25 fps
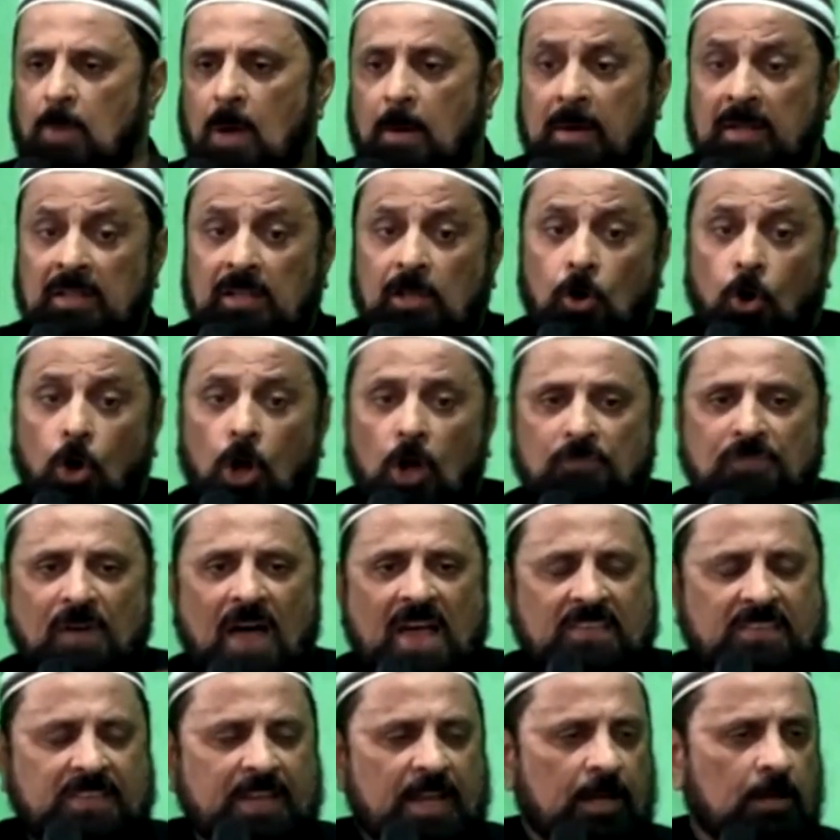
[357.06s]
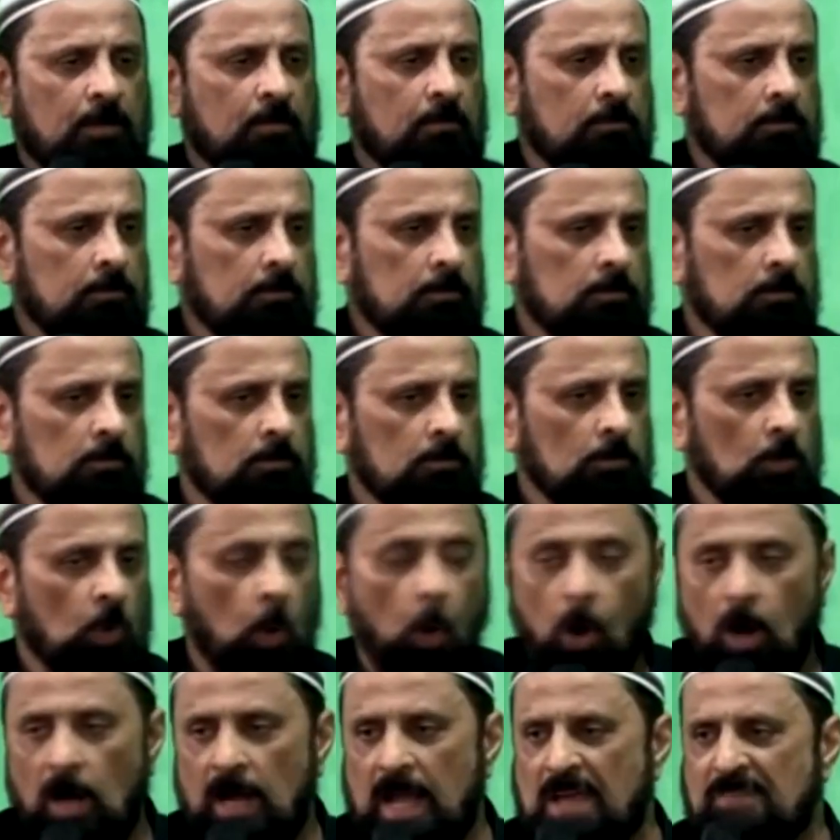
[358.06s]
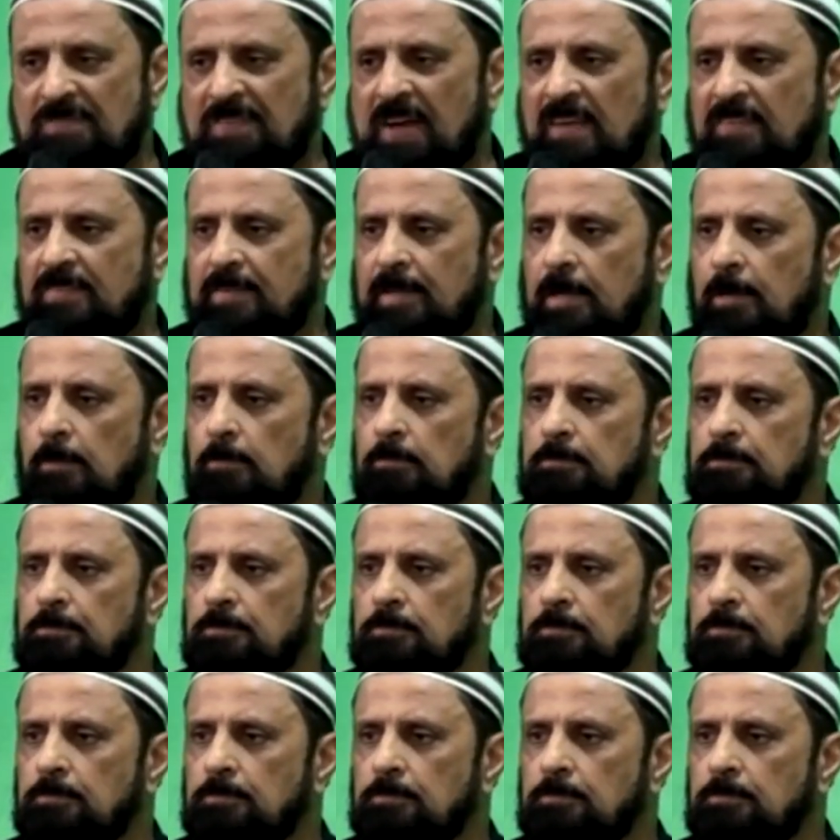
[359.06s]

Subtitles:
Muhammad, they all fasting. Whole day fasting.